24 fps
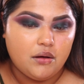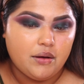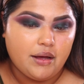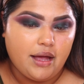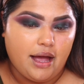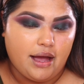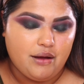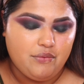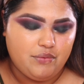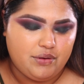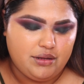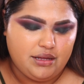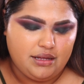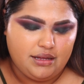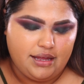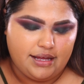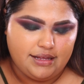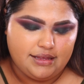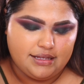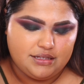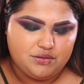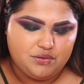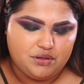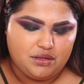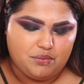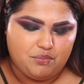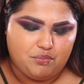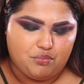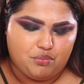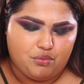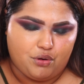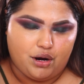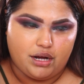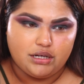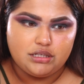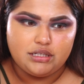Okay, I really like this with a
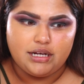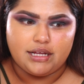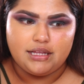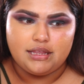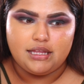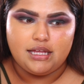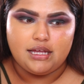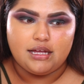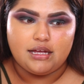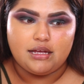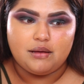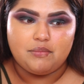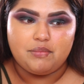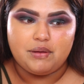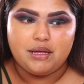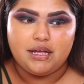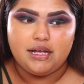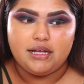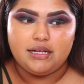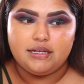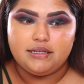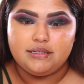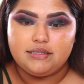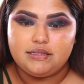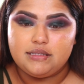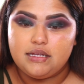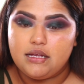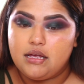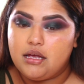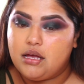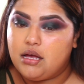brush, I think, because